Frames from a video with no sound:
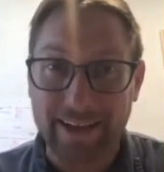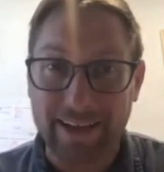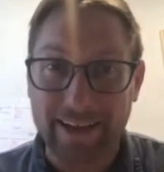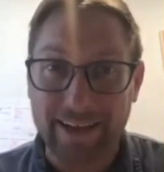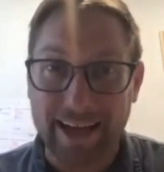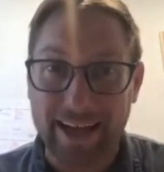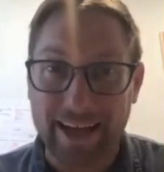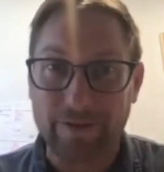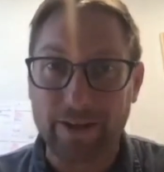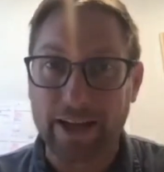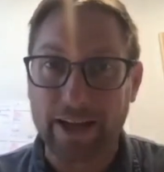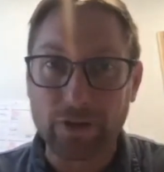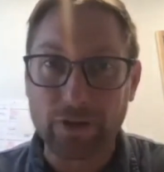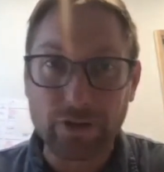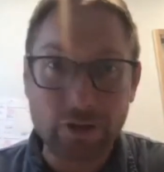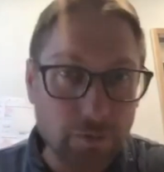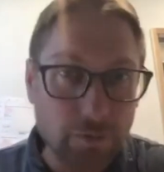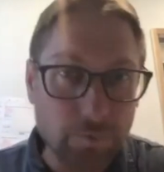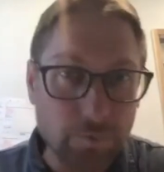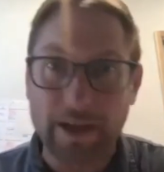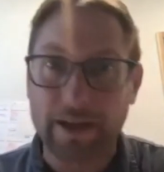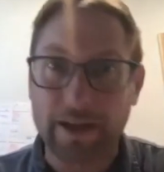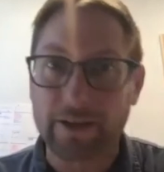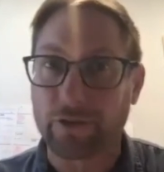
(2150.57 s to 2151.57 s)
kind of like a
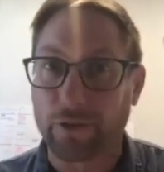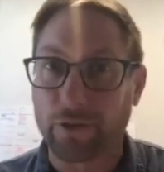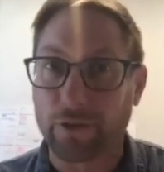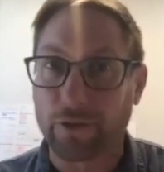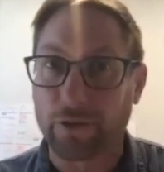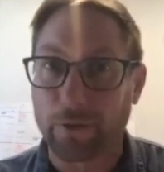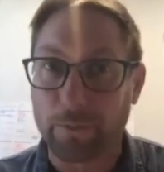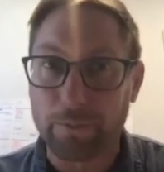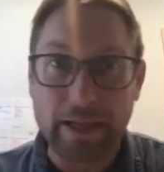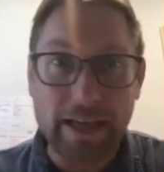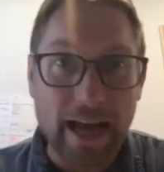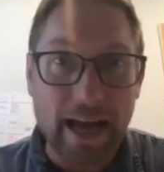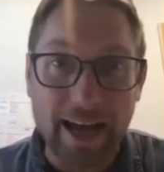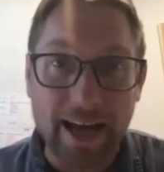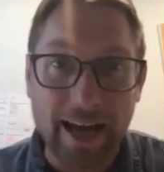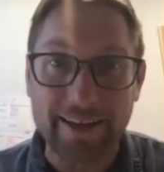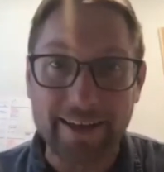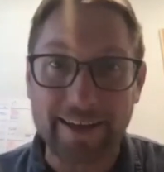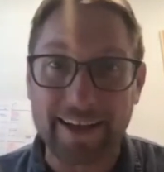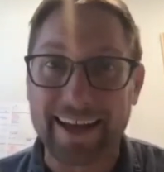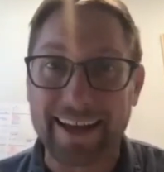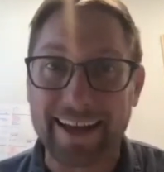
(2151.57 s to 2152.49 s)
duplex or beyond,